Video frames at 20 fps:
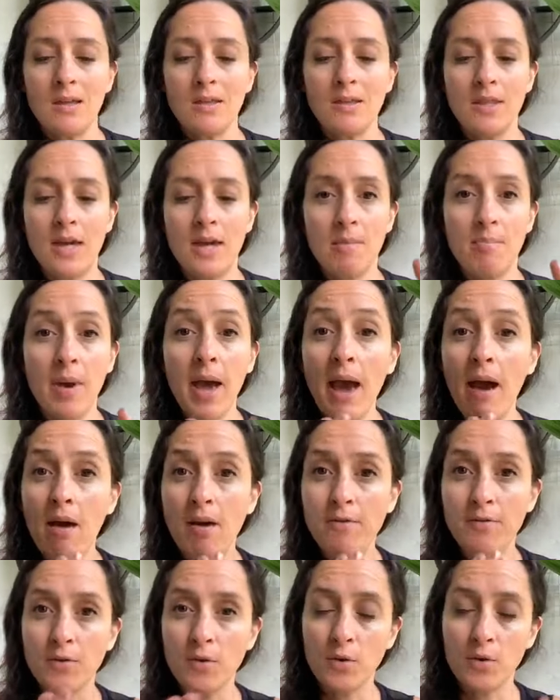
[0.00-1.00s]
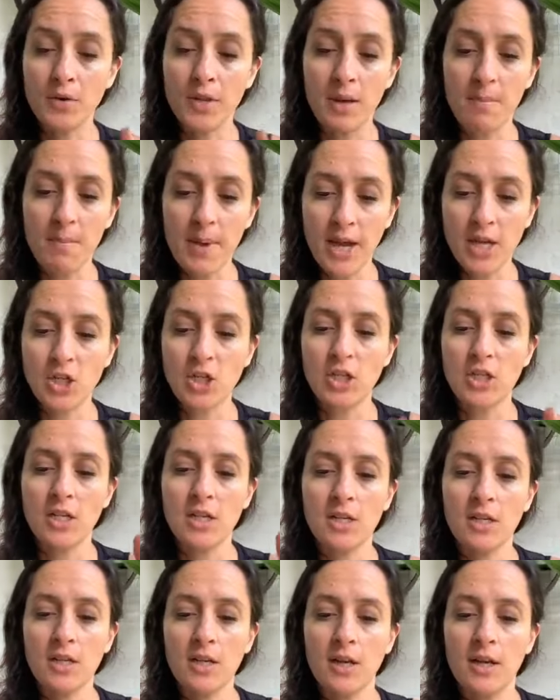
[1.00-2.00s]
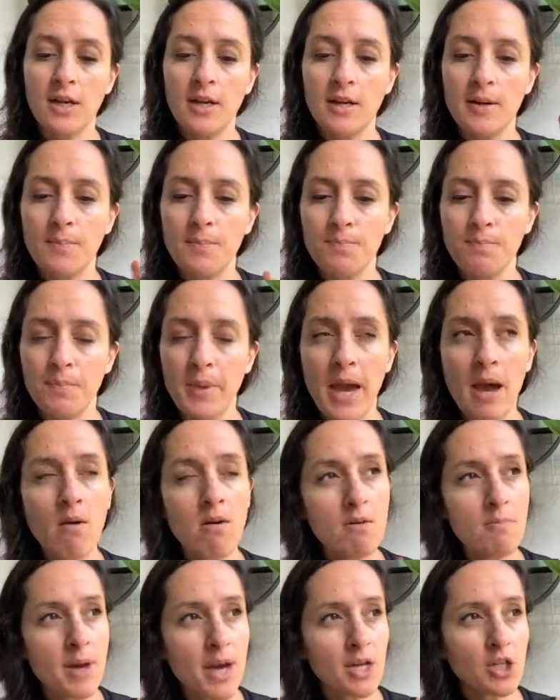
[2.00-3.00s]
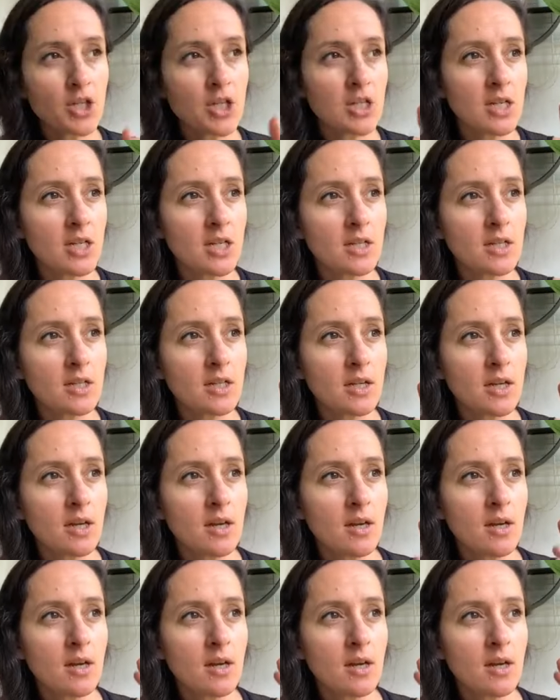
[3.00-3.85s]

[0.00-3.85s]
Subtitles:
they're powerful, they're magic, power, magic,